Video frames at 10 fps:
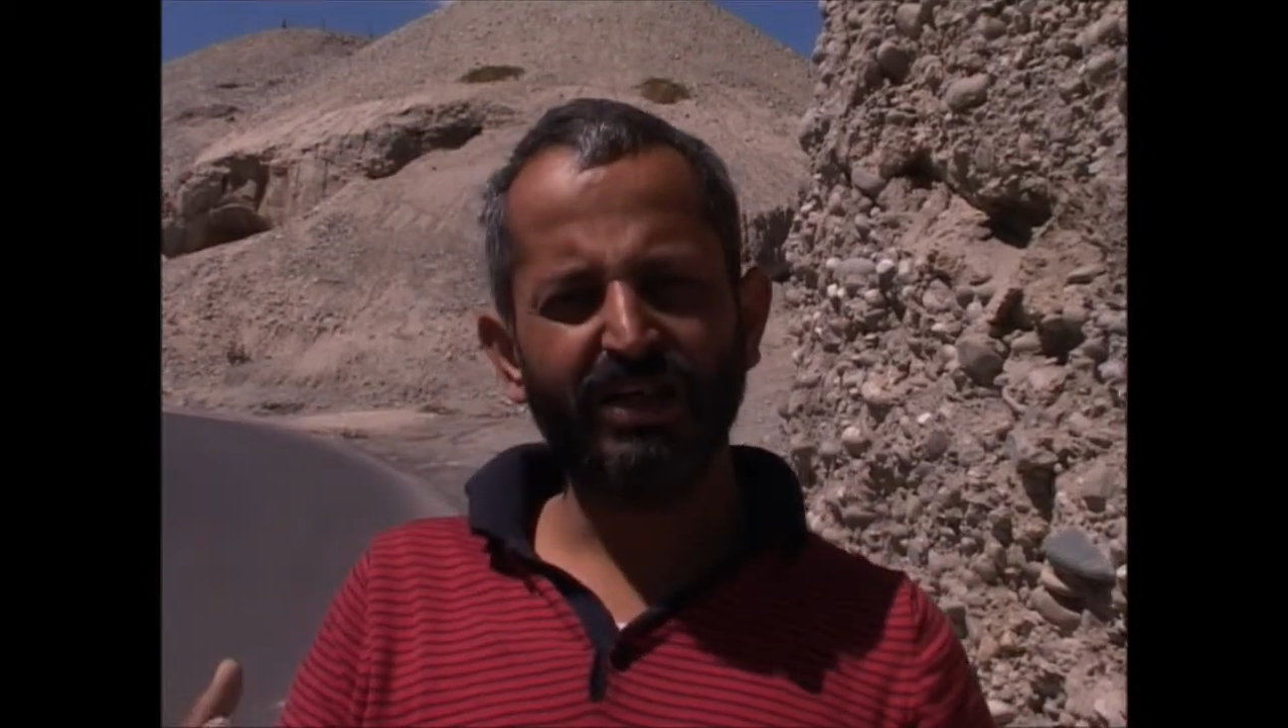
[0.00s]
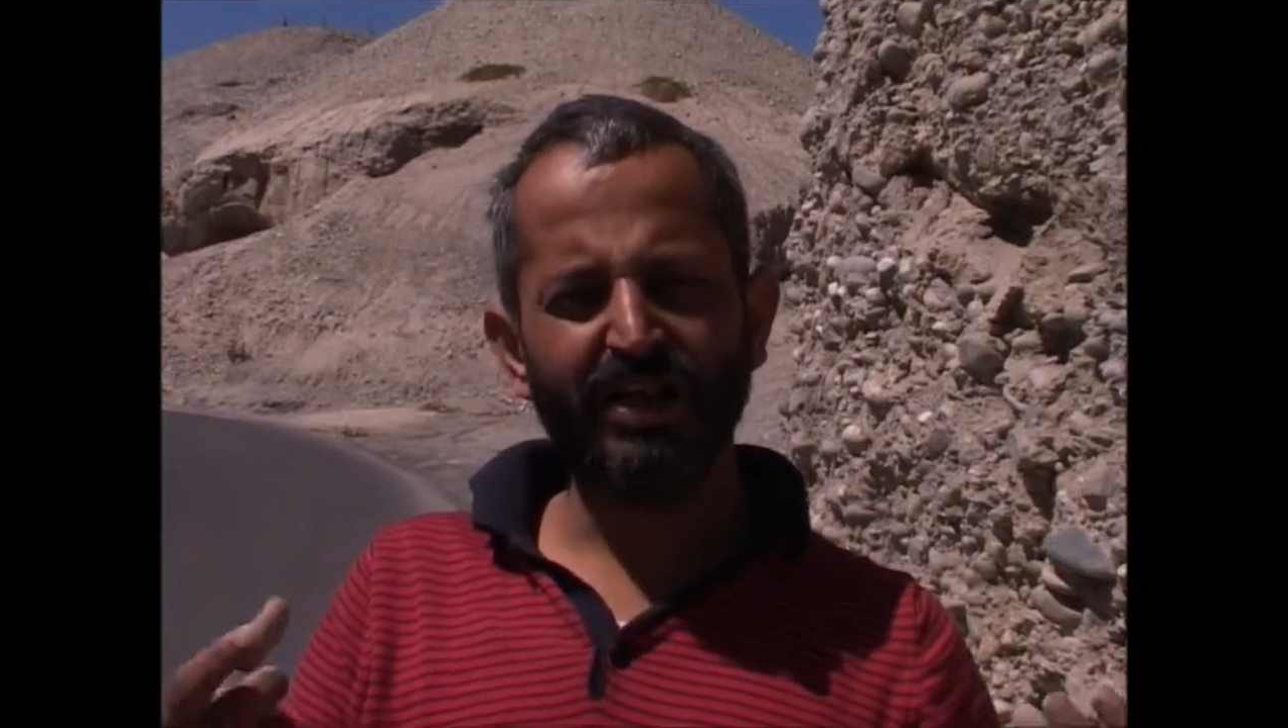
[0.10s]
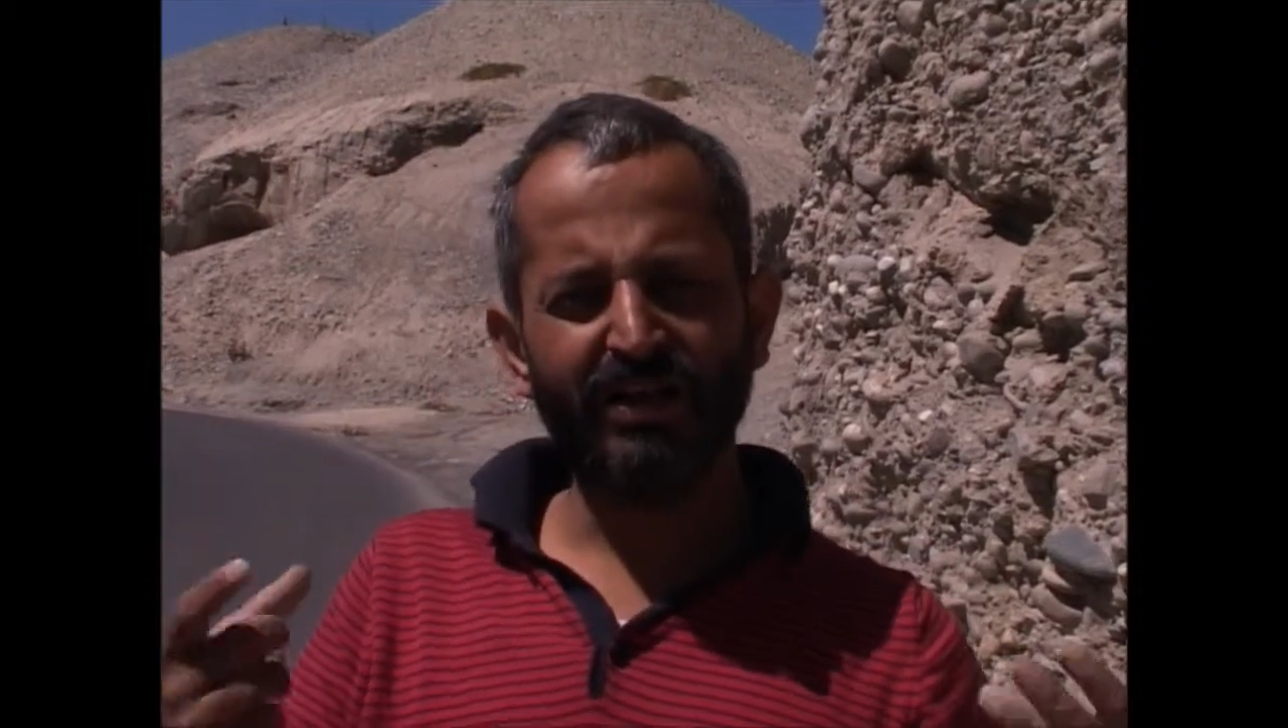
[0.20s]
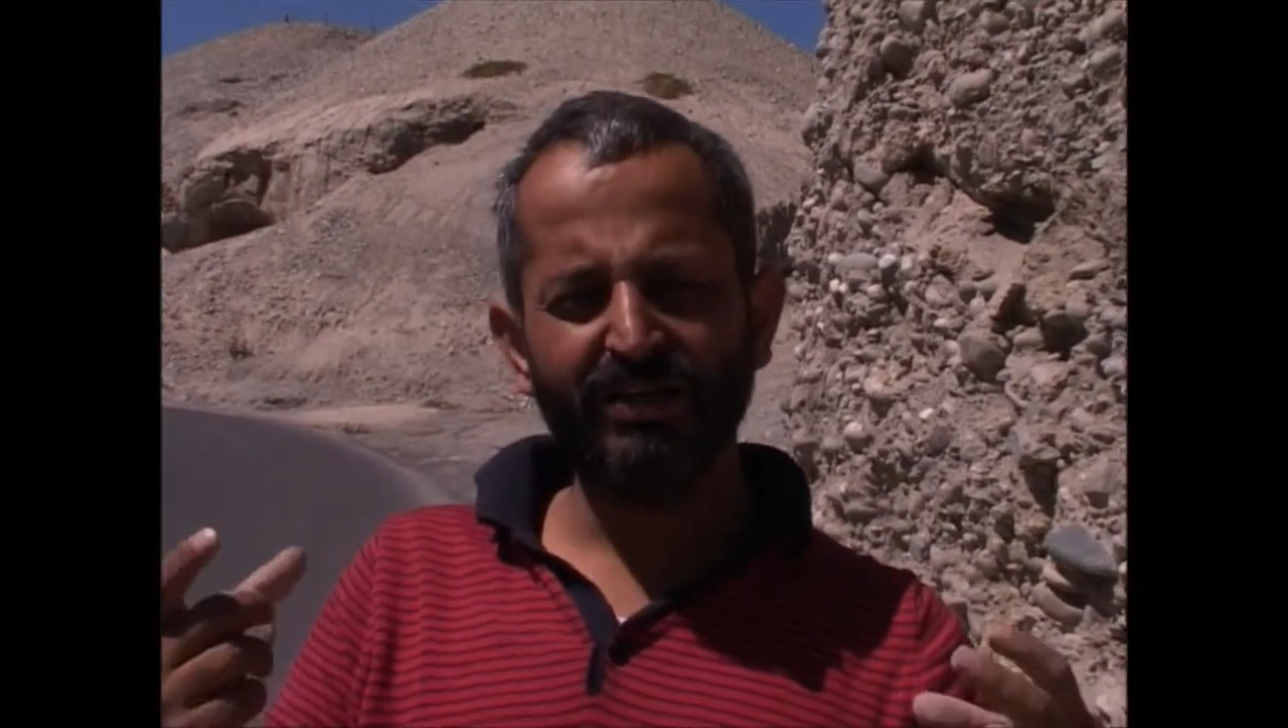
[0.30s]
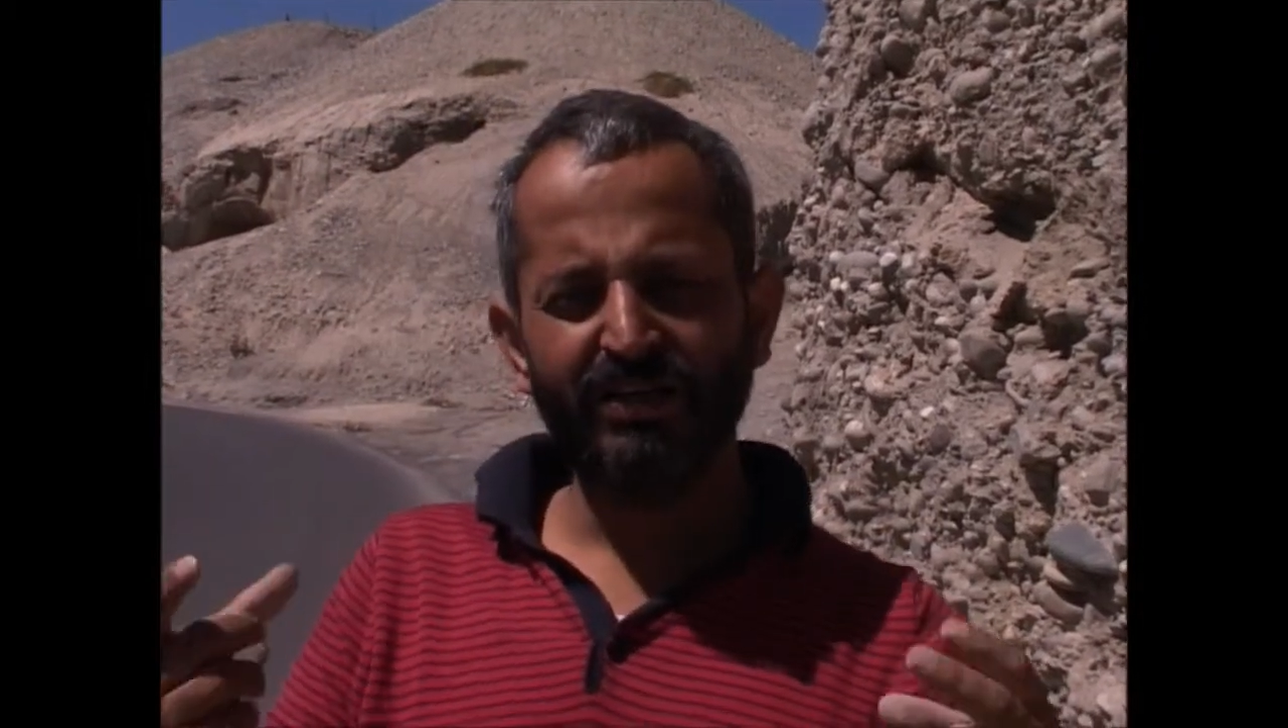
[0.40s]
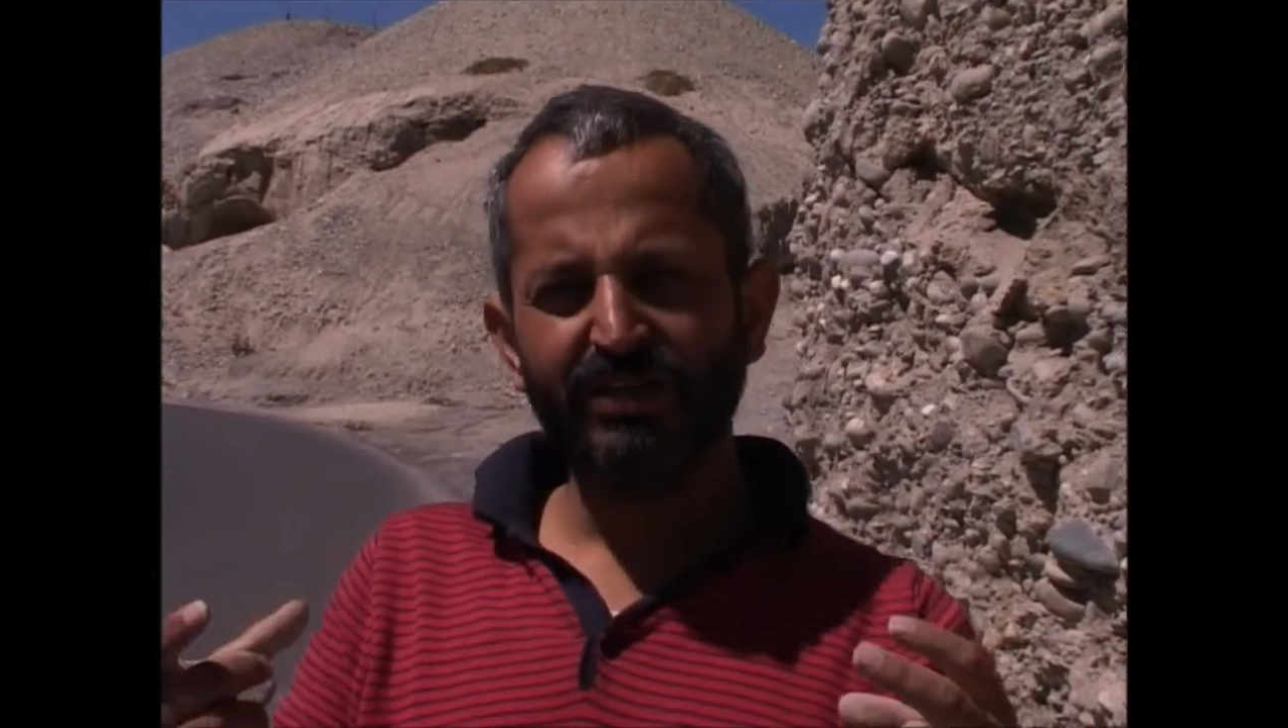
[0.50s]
and